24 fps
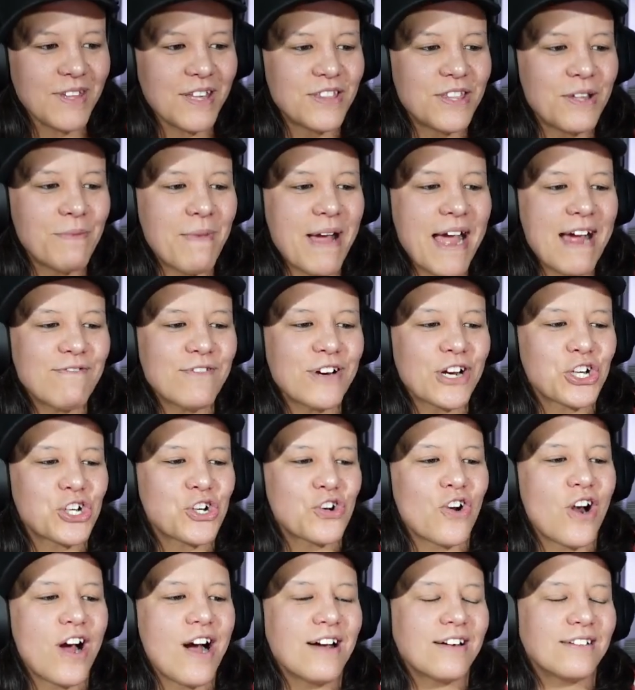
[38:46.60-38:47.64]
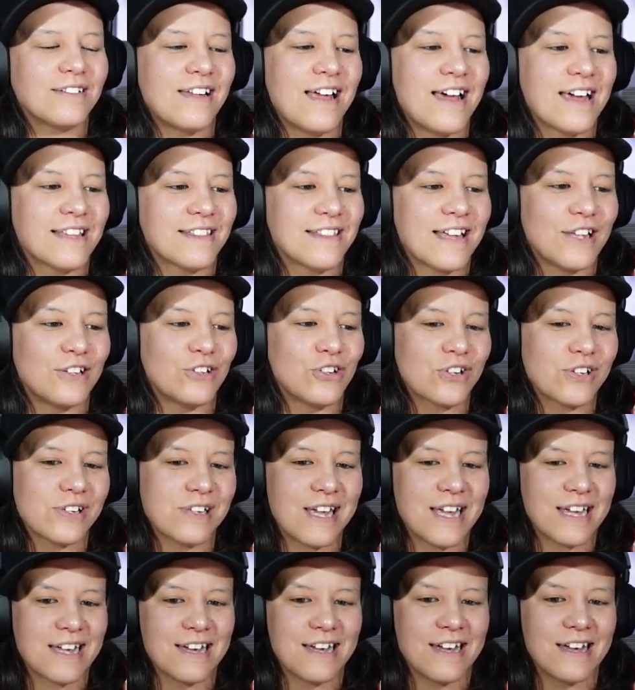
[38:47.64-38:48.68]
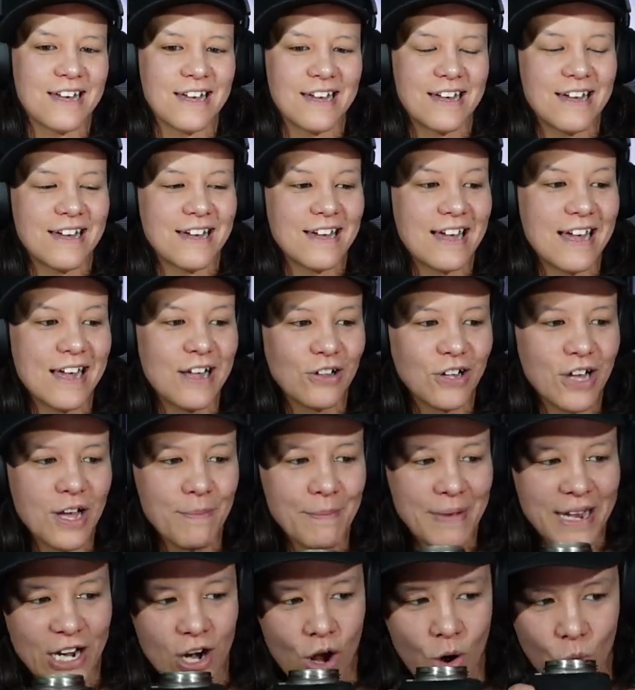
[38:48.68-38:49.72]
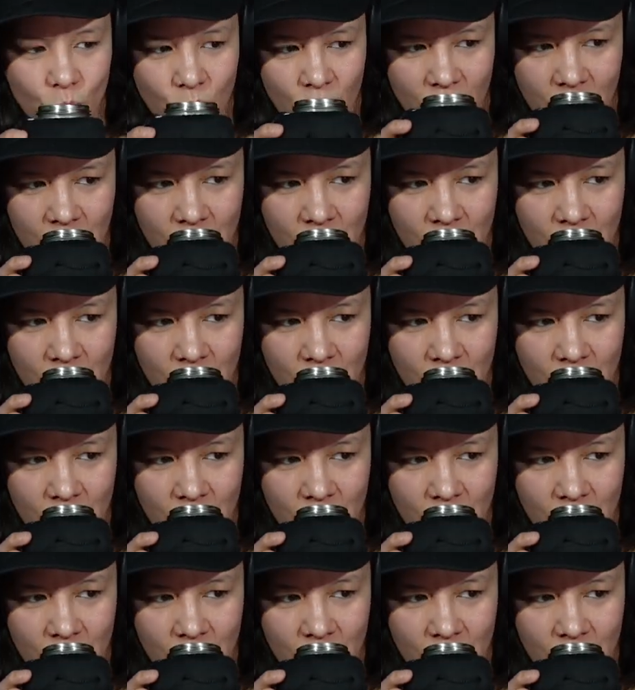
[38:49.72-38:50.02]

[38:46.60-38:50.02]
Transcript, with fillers: the Maverick truck, like that looks like a El Camino.